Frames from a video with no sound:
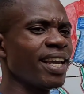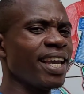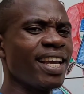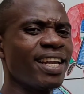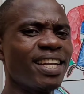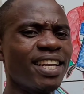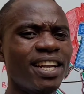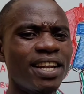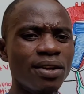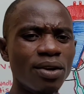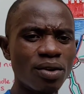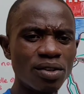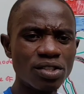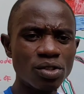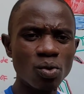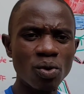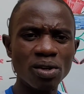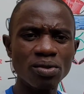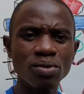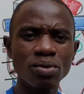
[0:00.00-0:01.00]
it
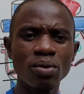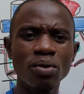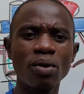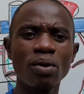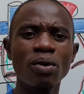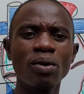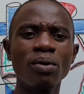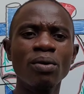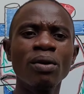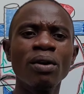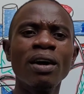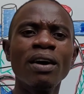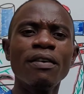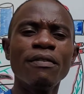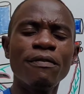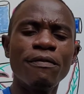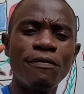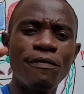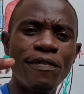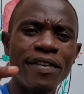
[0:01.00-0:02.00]
denotes what we call
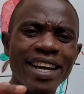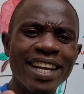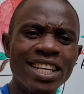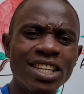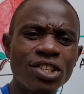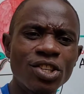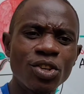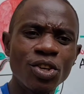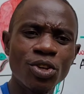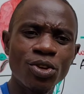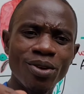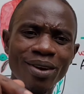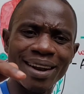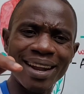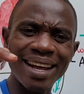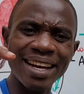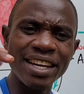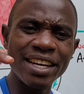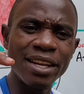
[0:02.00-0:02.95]
ventricular